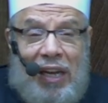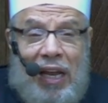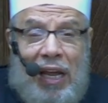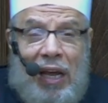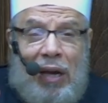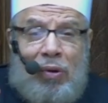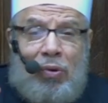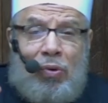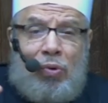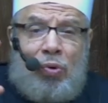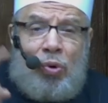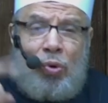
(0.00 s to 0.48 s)

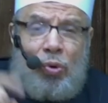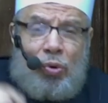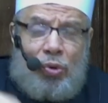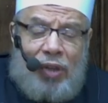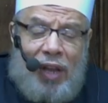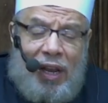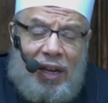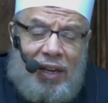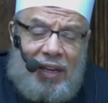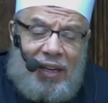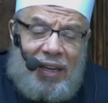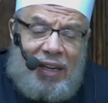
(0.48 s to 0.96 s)
and that's the
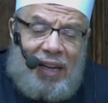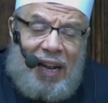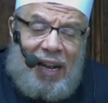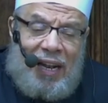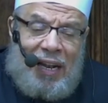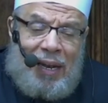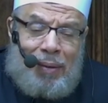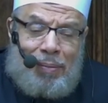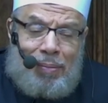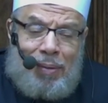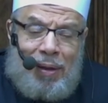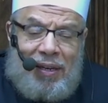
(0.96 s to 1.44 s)
Torah and we
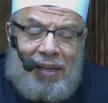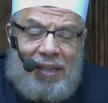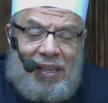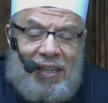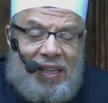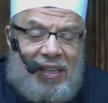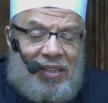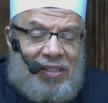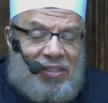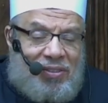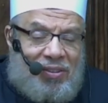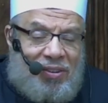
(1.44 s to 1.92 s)
made it
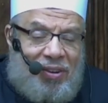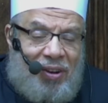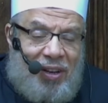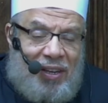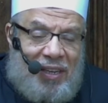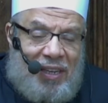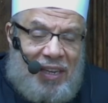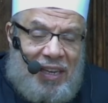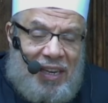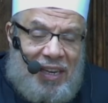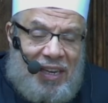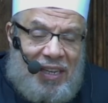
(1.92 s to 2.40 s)
a
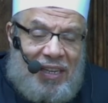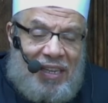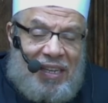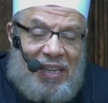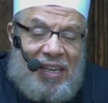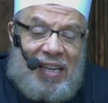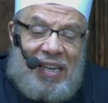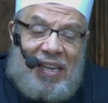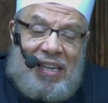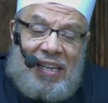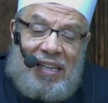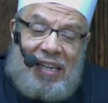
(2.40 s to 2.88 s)
guidance to the
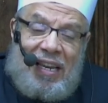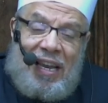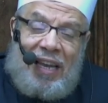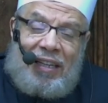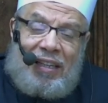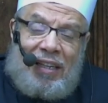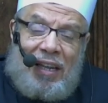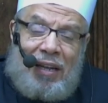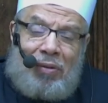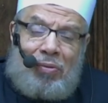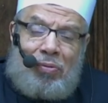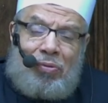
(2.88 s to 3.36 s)
sons of
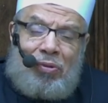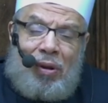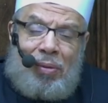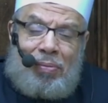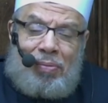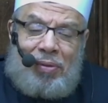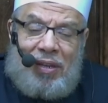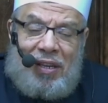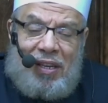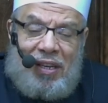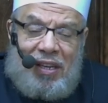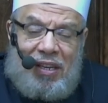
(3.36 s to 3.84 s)
Israel
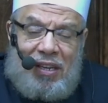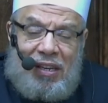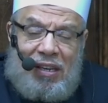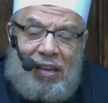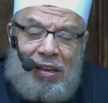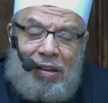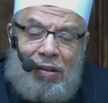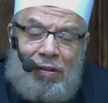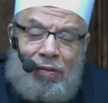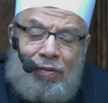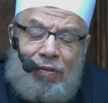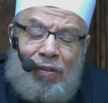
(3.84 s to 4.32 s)
they
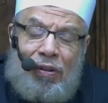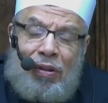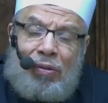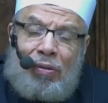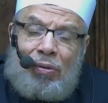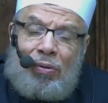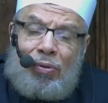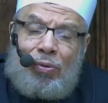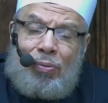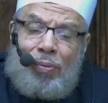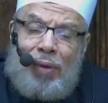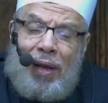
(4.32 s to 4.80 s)
guided with
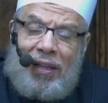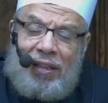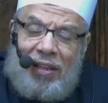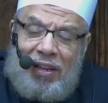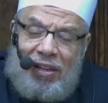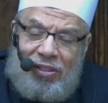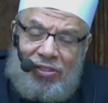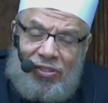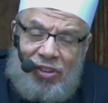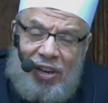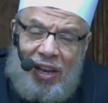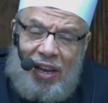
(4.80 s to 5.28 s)
it
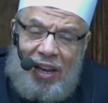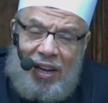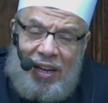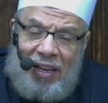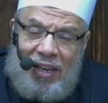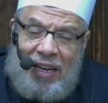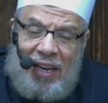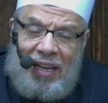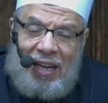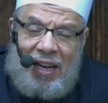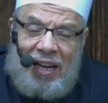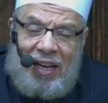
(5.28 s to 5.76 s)
in
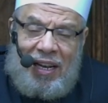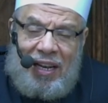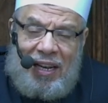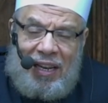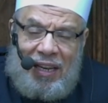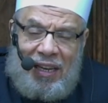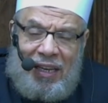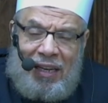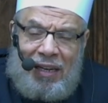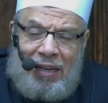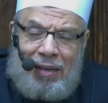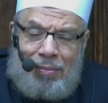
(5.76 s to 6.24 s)
the
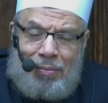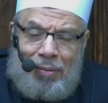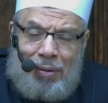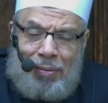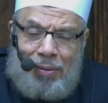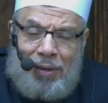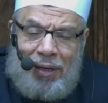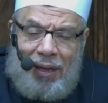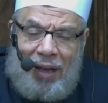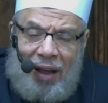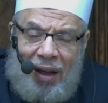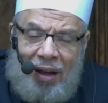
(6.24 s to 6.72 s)
darkness
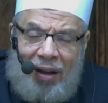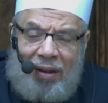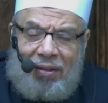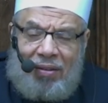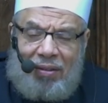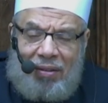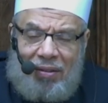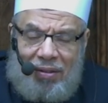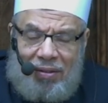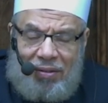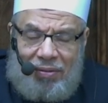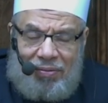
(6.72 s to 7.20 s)
of
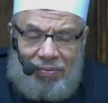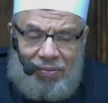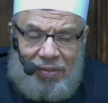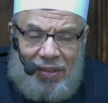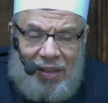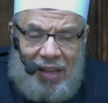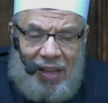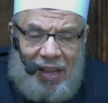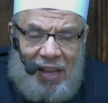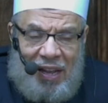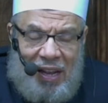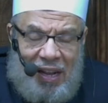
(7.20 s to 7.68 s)
uh,
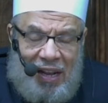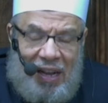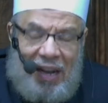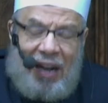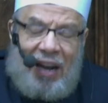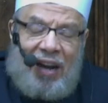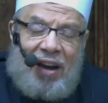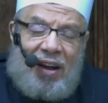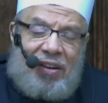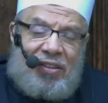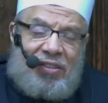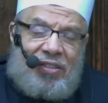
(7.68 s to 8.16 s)

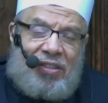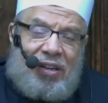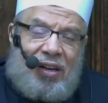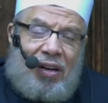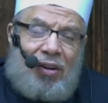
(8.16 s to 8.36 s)
ignorance